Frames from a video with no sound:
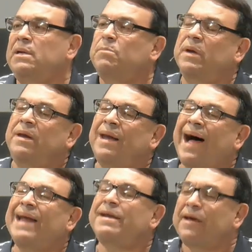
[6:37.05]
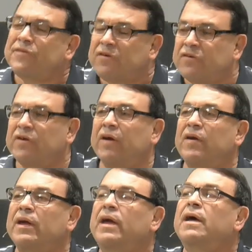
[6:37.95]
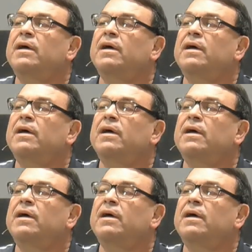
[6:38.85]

but not necessarily